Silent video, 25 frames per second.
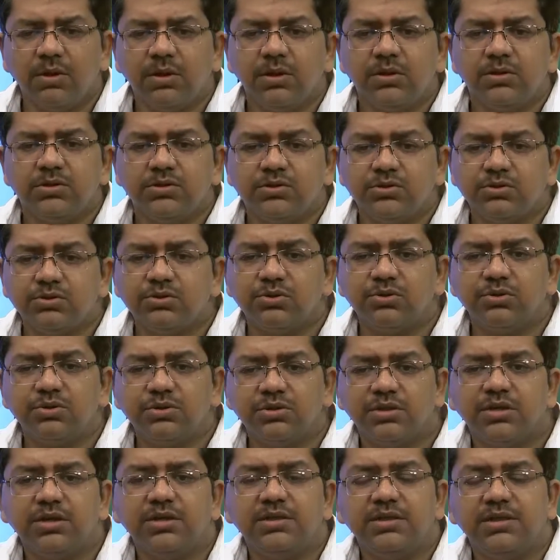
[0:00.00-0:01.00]
So,
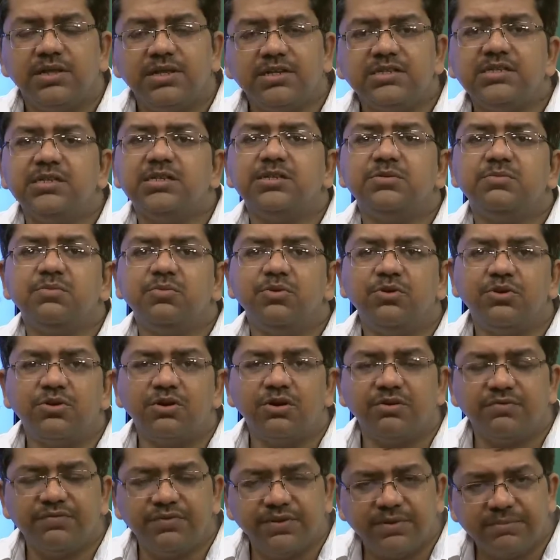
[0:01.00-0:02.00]
this is more
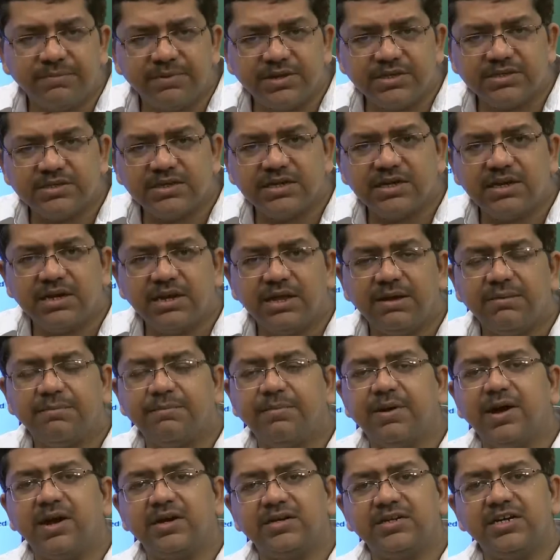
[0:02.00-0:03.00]
of a basically a
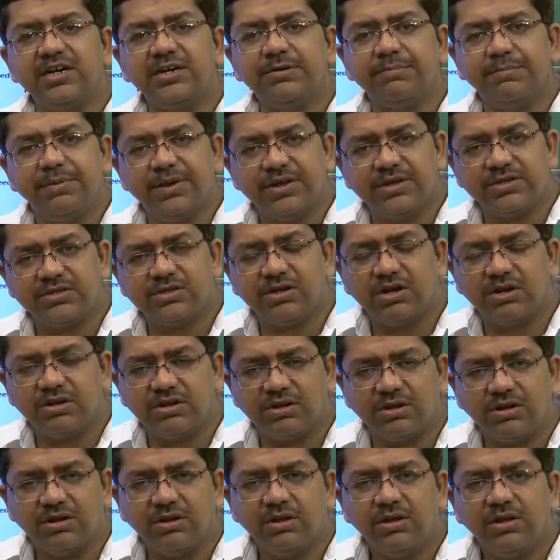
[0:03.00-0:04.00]
market based, or
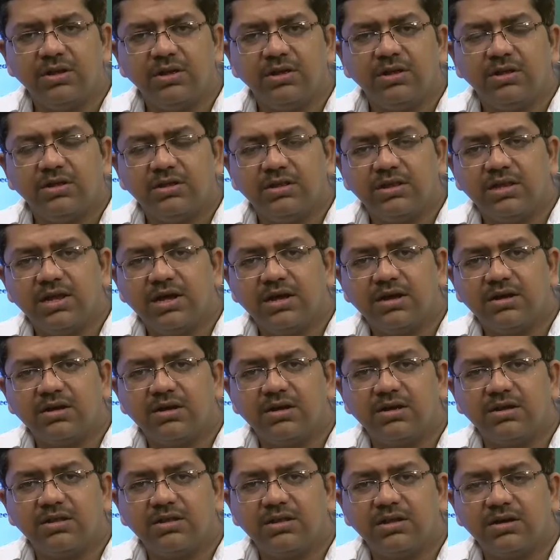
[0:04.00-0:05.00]

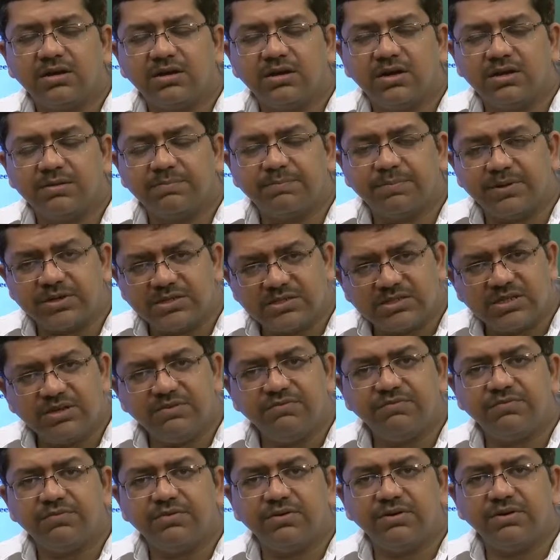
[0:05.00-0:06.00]
the
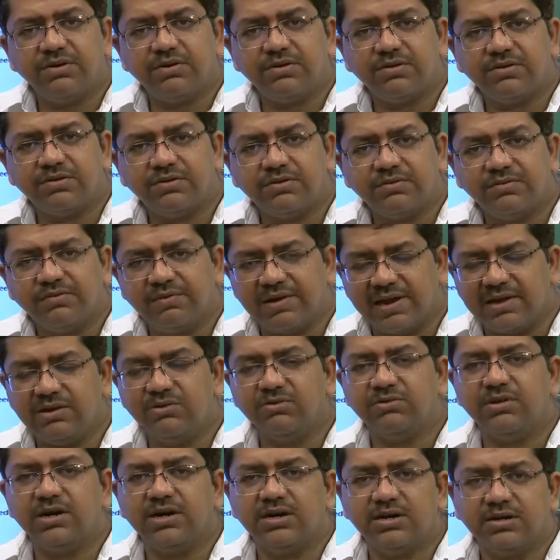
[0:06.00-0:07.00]
perceived
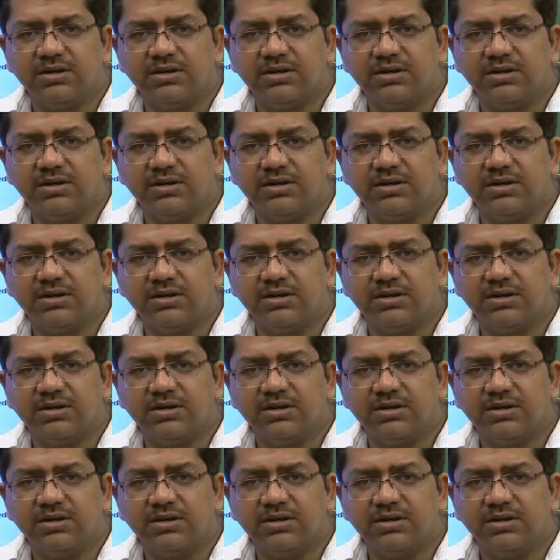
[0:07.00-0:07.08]
value that a